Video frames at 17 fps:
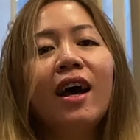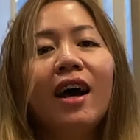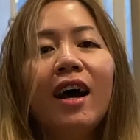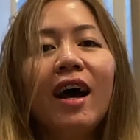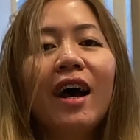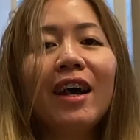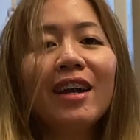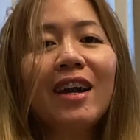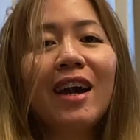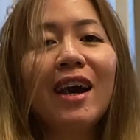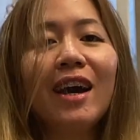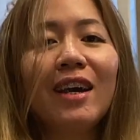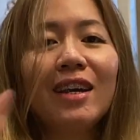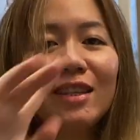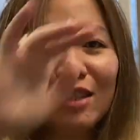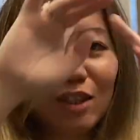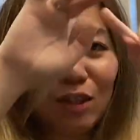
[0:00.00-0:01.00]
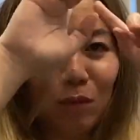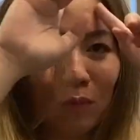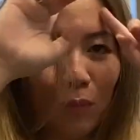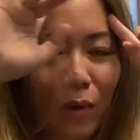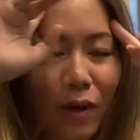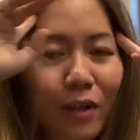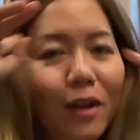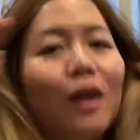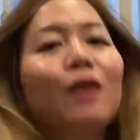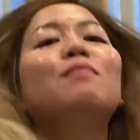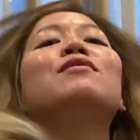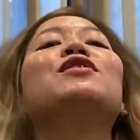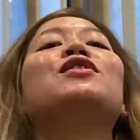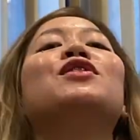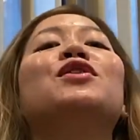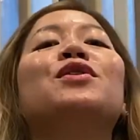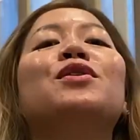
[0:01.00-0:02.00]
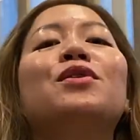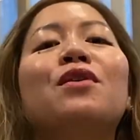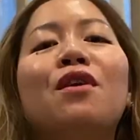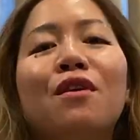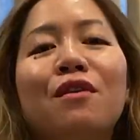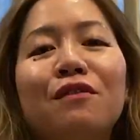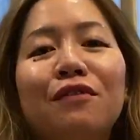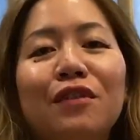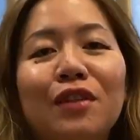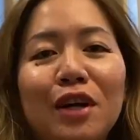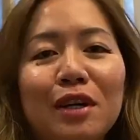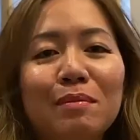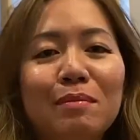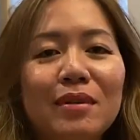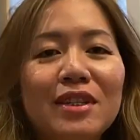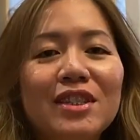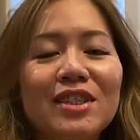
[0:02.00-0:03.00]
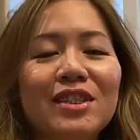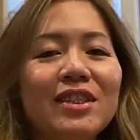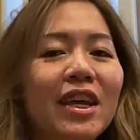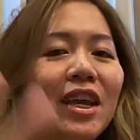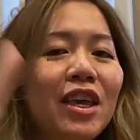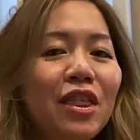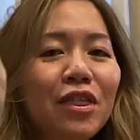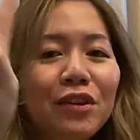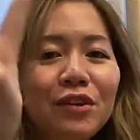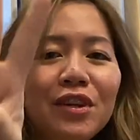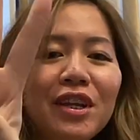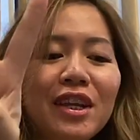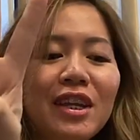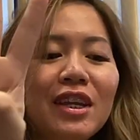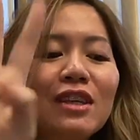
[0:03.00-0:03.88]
Hi guys, welcome to Vlogmas day 3.